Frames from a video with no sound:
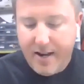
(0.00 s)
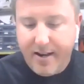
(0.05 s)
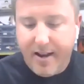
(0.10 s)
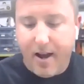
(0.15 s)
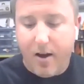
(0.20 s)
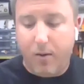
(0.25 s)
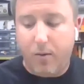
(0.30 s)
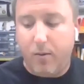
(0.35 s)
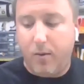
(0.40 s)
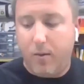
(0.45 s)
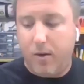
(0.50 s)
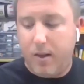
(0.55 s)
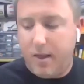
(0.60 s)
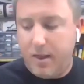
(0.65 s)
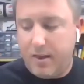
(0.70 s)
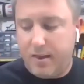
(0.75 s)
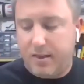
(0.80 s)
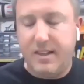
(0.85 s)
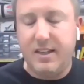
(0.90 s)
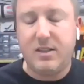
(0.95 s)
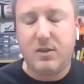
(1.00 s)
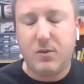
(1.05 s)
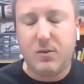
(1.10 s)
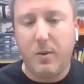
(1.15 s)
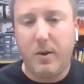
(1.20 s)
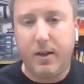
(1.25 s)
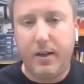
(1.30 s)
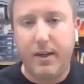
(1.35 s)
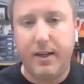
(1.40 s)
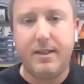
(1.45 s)
Now, this
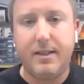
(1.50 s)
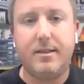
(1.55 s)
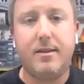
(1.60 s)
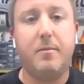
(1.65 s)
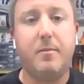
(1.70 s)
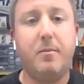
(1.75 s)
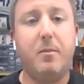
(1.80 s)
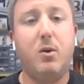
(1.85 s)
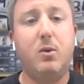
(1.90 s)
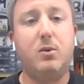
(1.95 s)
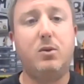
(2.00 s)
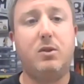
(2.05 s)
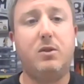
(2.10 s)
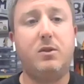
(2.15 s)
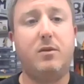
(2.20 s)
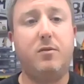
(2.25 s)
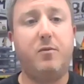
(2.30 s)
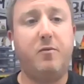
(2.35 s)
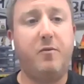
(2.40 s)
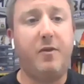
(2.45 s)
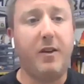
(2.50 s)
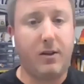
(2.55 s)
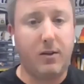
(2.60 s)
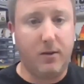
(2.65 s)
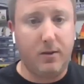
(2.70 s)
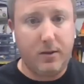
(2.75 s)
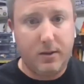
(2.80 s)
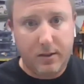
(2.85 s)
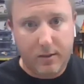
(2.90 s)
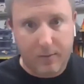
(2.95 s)
one is the most
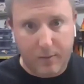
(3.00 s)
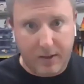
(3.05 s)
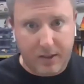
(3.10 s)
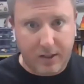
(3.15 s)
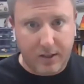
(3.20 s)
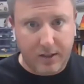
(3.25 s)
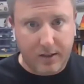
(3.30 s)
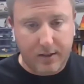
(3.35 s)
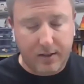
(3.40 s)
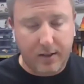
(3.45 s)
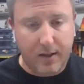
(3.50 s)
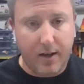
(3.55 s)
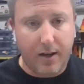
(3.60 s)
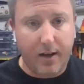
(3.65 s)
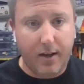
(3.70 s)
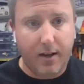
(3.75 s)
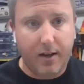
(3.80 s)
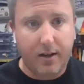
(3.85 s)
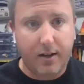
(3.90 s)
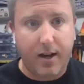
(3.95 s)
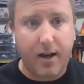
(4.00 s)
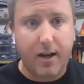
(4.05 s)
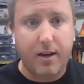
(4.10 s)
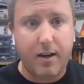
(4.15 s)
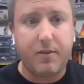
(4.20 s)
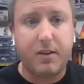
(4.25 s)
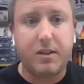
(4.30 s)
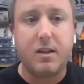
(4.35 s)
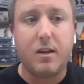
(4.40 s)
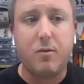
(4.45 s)
fickle, which is uh, kind
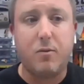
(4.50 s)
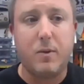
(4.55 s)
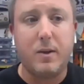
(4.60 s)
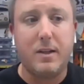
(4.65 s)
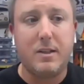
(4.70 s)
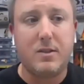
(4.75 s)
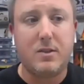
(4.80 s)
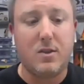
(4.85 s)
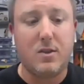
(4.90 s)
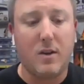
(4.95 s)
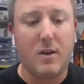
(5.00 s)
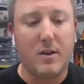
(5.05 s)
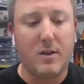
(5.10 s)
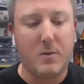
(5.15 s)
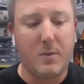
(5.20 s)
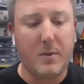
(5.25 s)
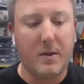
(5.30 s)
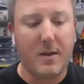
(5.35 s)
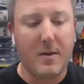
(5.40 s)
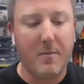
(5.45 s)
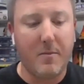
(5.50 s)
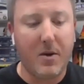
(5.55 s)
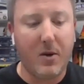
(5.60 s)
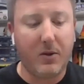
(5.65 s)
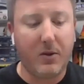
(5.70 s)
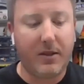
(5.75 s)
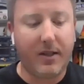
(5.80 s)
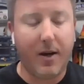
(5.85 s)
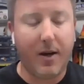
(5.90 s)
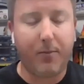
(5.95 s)
of a tough way to start is with the
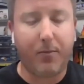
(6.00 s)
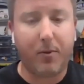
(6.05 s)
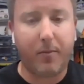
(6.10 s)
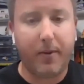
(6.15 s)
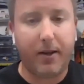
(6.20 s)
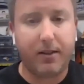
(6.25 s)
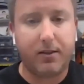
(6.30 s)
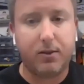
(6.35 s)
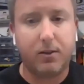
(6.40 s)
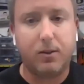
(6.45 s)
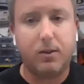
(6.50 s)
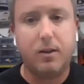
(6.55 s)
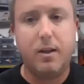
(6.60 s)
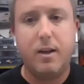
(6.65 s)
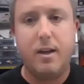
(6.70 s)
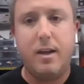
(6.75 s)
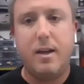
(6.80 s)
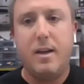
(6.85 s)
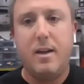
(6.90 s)
most temperamental